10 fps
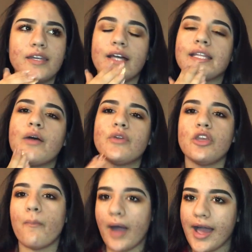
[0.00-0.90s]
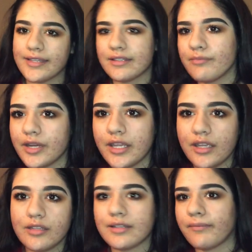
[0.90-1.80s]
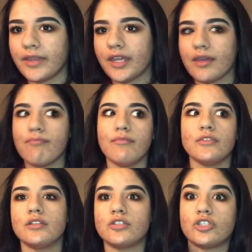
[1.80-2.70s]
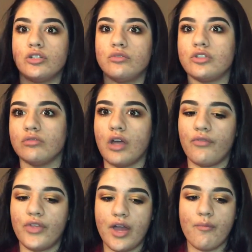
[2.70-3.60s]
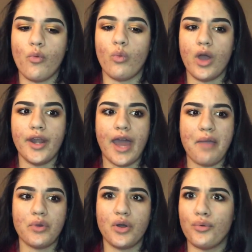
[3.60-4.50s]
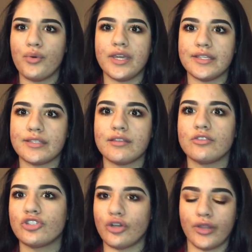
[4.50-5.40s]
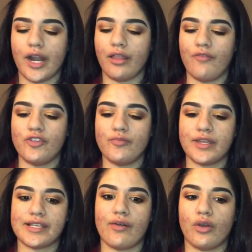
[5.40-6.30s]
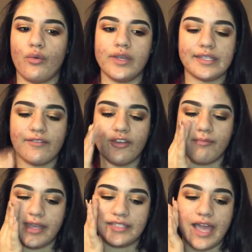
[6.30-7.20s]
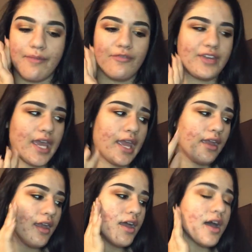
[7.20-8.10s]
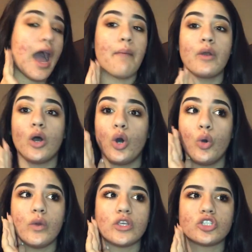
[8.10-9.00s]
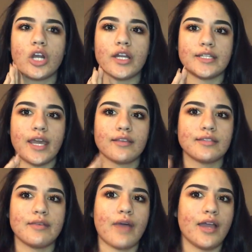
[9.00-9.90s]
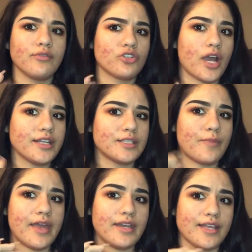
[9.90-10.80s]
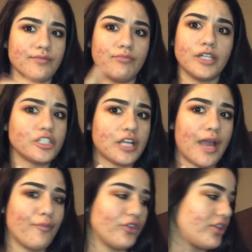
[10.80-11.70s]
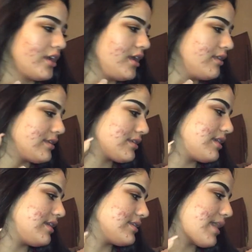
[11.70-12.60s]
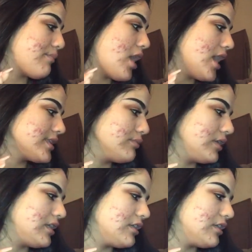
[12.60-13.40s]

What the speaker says: not that when you buy somebody something and shows you love them. One, I would always show that I loved him because I would always give him my time of day. I would always try to text him. I would try to spend as much time with this kid as I possibly